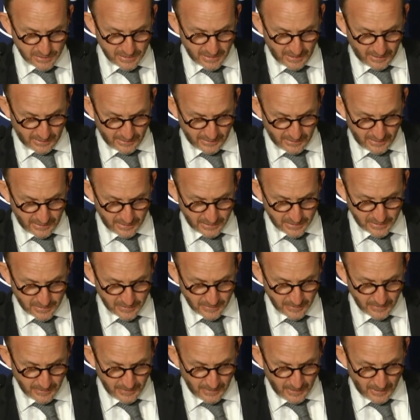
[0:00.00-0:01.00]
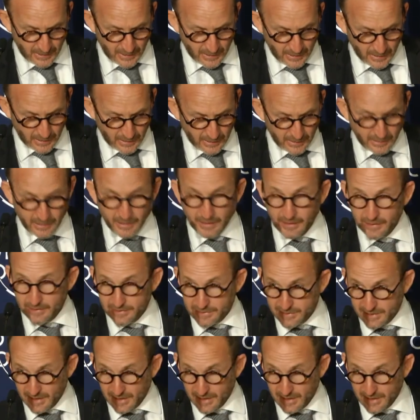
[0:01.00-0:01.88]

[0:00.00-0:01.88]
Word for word: techniques. Uh, and it's